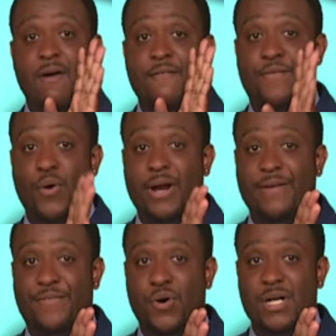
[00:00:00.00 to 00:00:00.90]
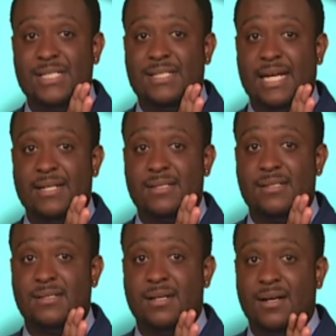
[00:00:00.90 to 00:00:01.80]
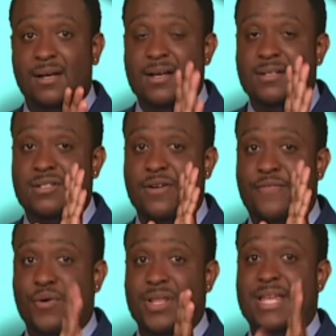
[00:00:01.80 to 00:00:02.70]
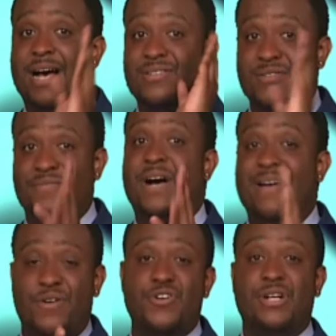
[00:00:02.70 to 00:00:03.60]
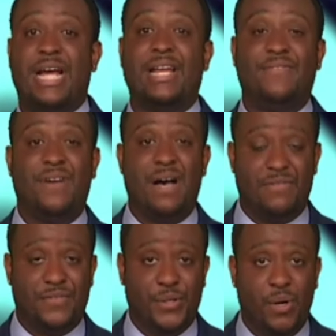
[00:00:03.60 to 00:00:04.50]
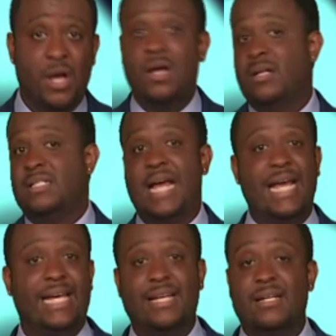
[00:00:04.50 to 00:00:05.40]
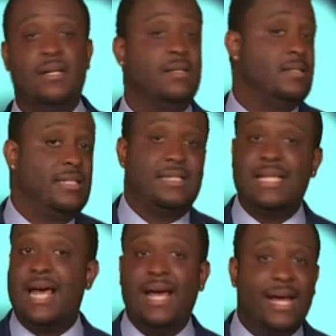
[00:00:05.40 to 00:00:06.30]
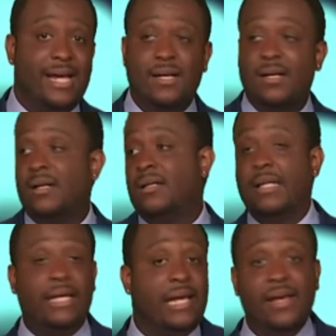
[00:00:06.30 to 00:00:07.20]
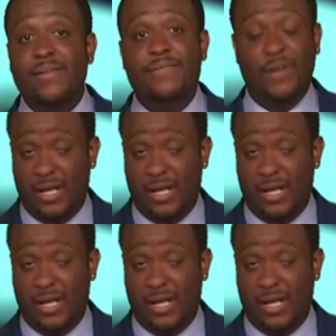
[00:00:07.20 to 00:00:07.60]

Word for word: I'm offering 44 cents to 4,585 of you. Take it, stay,